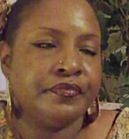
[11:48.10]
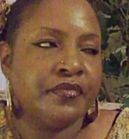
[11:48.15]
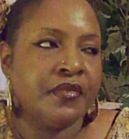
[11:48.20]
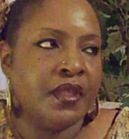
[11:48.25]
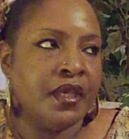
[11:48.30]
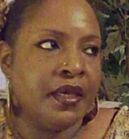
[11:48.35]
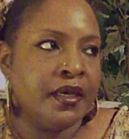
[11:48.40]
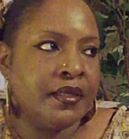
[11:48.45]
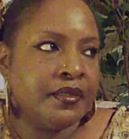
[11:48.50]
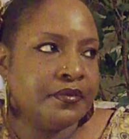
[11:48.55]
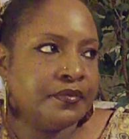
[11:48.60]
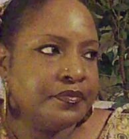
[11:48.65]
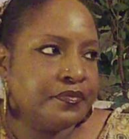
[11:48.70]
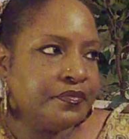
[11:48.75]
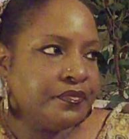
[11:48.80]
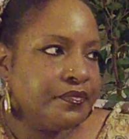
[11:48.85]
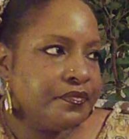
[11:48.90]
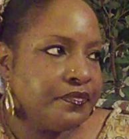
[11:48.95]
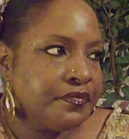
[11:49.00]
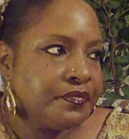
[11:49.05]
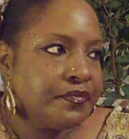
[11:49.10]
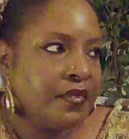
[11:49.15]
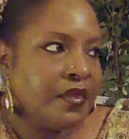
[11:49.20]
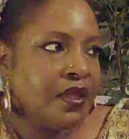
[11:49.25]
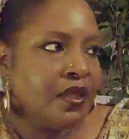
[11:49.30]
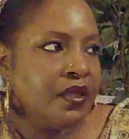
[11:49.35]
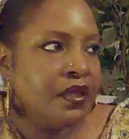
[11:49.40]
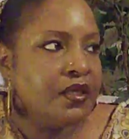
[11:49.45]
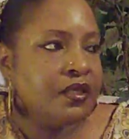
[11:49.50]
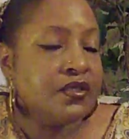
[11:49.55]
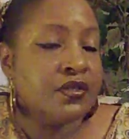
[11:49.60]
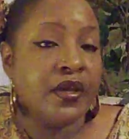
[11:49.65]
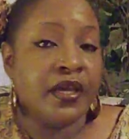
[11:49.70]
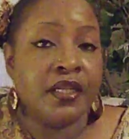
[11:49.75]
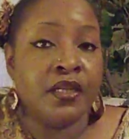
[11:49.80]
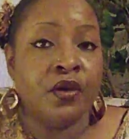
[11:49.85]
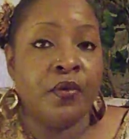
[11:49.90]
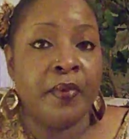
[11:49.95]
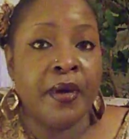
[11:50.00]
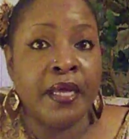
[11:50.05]
Yeah, so I had
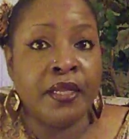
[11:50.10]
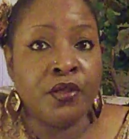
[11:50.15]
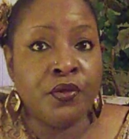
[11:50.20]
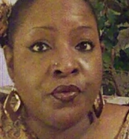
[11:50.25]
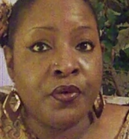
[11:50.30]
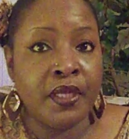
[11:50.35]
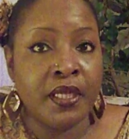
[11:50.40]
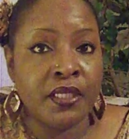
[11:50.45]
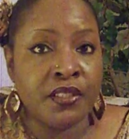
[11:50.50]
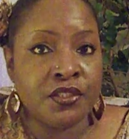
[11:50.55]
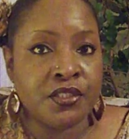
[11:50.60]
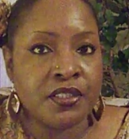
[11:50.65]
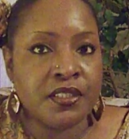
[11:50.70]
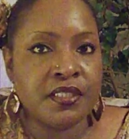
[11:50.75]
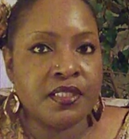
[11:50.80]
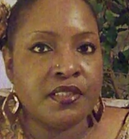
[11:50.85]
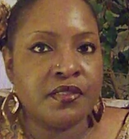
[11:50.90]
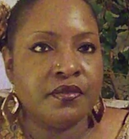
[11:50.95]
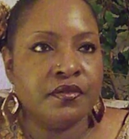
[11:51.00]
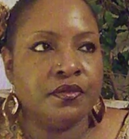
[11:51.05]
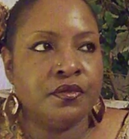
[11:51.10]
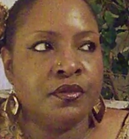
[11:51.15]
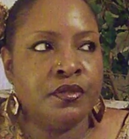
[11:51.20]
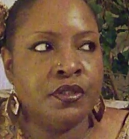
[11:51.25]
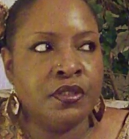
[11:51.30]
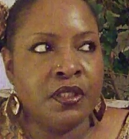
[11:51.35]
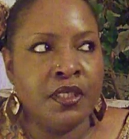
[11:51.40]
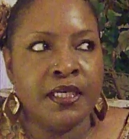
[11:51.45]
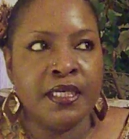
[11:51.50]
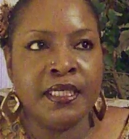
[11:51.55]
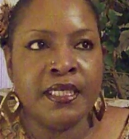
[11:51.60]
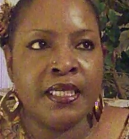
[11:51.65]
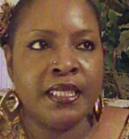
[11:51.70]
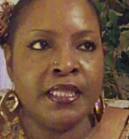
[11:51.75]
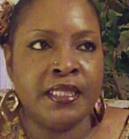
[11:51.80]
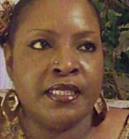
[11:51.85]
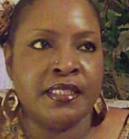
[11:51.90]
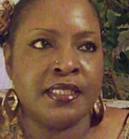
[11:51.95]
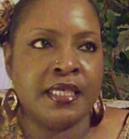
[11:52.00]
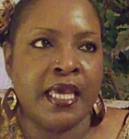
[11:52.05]
to go buy new hinges. None in
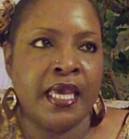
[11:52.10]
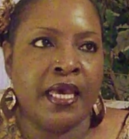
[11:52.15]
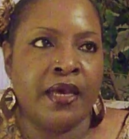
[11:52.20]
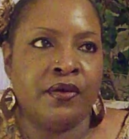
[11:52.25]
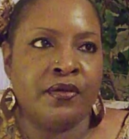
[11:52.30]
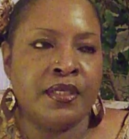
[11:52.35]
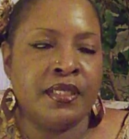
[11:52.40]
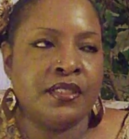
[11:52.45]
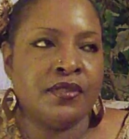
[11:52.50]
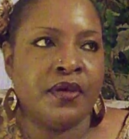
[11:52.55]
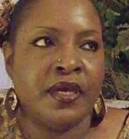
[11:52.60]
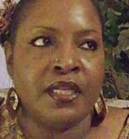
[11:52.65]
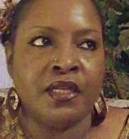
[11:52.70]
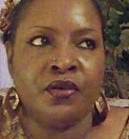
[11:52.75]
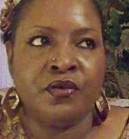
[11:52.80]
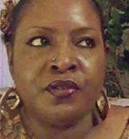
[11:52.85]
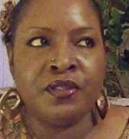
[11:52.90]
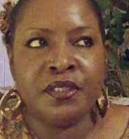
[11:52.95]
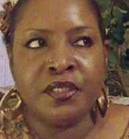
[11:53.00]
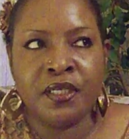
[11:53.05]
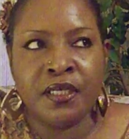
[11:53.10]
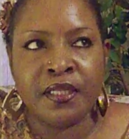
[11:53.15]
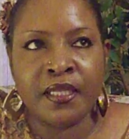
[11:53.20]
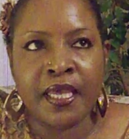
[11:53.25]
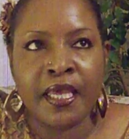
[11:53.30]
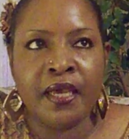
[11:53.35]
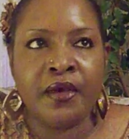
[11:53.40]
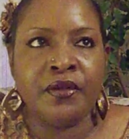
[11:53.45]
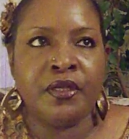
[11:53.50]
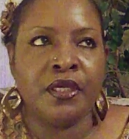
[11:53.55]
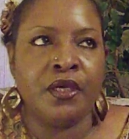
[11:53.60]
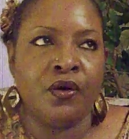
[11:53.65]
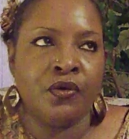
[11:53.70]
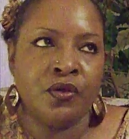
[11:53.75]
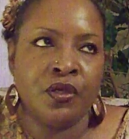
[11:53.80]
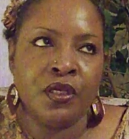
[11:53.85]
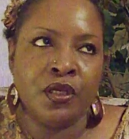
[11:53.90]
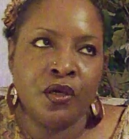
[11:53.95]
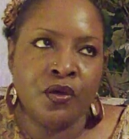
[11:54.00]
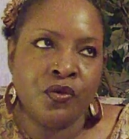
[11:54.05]
this county, so I had to go to another county, go to
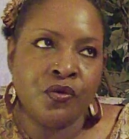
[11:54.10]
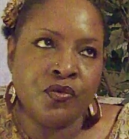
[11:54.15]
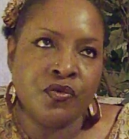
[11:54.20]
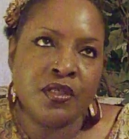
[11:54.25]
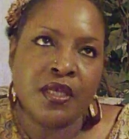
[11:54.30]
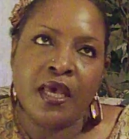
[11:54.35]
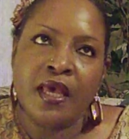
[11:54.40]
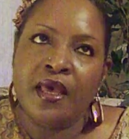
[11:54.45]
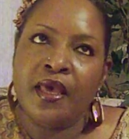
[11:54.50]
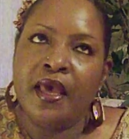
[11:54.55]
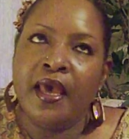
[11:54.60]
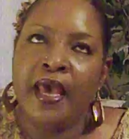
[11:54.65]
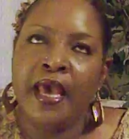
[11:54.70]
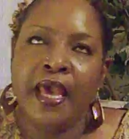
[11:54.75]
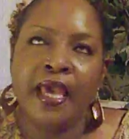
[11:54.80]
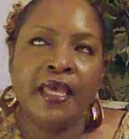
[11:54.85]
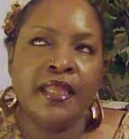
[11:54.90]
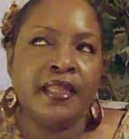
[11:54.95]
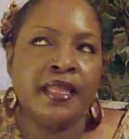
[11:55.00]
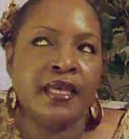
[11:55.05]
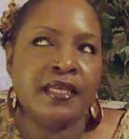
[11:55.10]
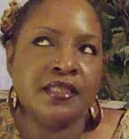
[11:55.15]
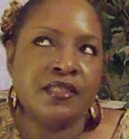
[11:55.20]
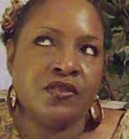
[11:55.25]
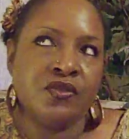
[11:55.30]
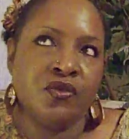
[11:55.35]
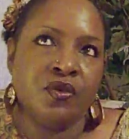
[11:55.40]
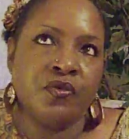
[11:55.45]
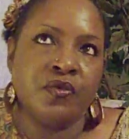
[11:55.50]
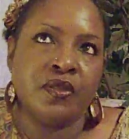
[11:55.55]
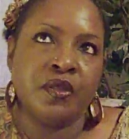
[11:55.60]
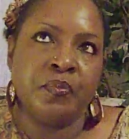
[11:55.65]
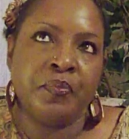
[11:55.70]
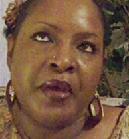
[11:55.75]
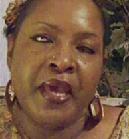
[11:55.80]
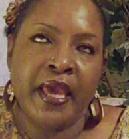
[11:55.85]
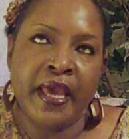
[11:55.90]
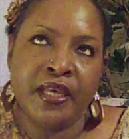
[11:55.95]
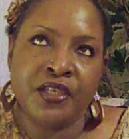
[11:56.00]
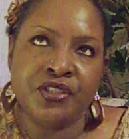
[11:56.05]
Lowe's. Hate that store with a
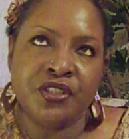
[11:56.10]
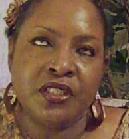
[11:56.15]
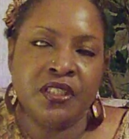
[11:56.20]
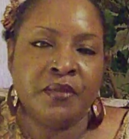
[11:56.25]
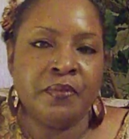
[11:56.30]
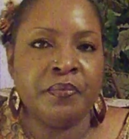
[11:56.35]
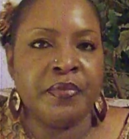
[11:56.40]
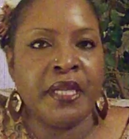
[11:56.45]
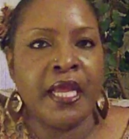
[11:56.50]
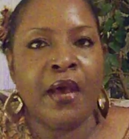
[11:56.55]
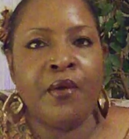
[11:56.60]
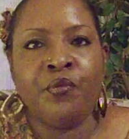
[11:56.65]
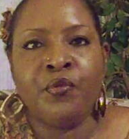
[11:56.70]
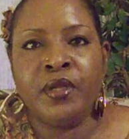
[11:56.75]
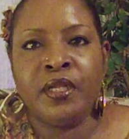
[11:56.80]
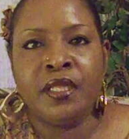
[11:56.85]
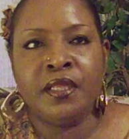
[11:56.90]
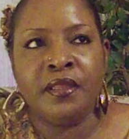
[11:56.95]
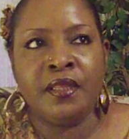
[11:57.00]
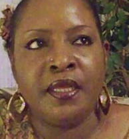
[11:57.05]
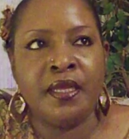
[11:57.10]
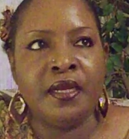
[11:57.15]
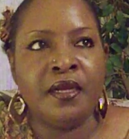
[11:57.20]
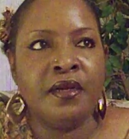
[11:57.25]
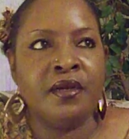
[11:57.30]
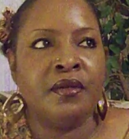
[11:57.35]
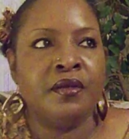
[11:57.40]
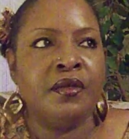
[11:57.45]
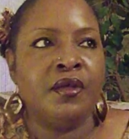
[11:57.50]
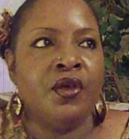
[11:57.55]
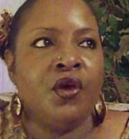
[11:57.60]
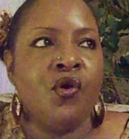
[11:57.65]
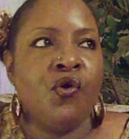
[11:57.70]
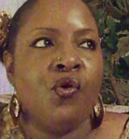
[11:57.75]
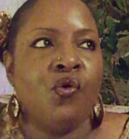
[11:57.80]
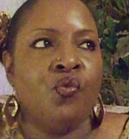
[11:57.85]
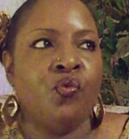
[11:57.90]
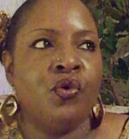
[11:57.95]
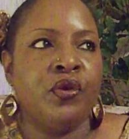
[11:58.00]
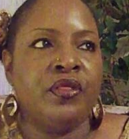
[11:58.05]
passion, but I went in there
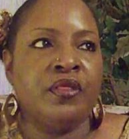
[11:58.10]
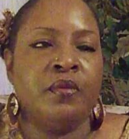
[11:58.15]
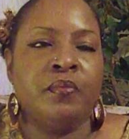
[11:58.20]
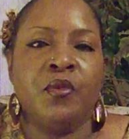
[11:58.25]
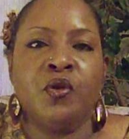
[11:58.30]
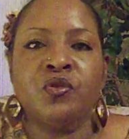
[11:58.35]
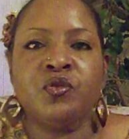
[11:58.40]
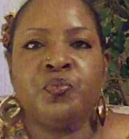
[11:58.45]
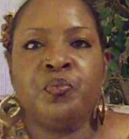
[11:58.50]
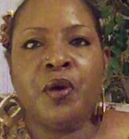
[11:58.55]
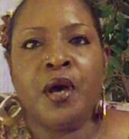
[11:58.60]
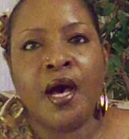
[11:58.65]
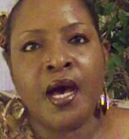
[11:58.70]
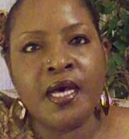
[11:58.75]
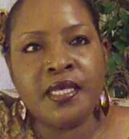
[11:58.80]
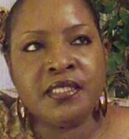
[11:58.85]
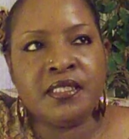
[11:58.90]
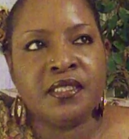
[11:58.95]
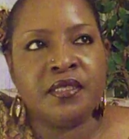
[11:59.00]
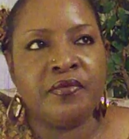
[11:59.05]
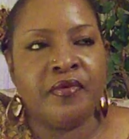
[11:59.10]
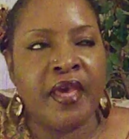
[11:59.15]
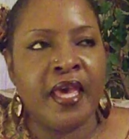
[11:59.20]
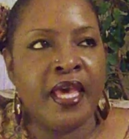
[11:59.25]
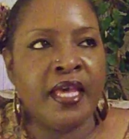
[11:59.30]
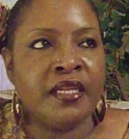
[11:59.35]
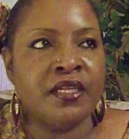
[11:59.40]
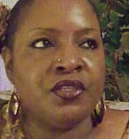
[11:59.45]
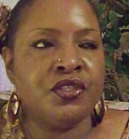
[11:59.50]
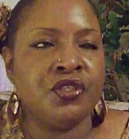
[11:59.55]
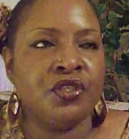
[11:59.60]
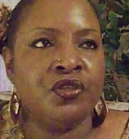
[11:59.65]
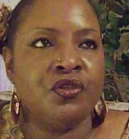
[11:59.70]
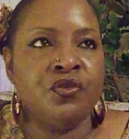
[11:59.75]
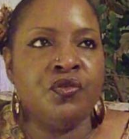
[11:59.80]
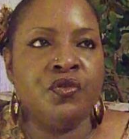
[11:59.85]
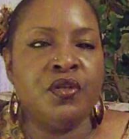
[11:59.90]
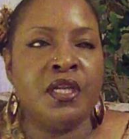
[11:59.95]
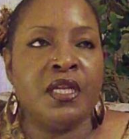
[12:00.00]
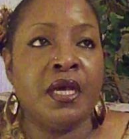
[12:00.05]
with the most positive
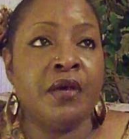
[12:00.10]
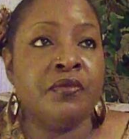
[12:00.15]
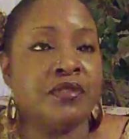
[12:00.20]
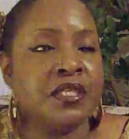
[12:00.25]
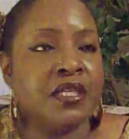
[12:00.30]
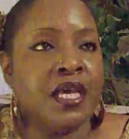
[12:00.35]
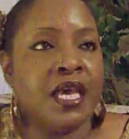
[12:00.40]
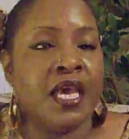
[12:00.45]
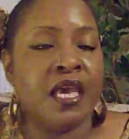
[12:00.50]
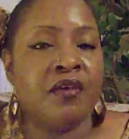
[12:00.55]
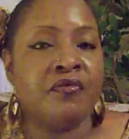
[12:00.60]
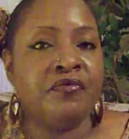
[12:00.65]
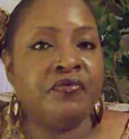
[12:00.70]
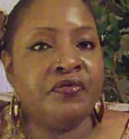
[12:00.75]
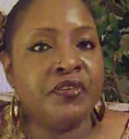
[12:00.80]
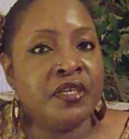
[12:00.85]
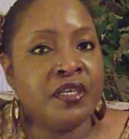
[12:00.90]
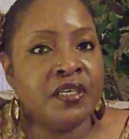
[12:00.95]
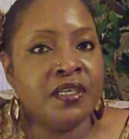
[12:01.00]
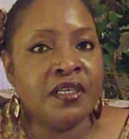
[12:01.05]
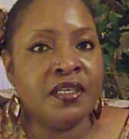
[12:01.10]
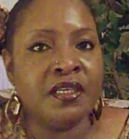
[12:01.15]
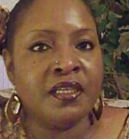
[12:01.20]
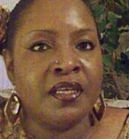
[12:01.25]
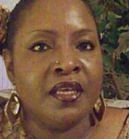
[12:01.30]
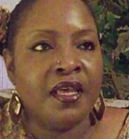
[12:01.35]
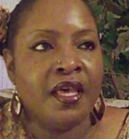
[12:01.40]
attitude, and gonna have fun.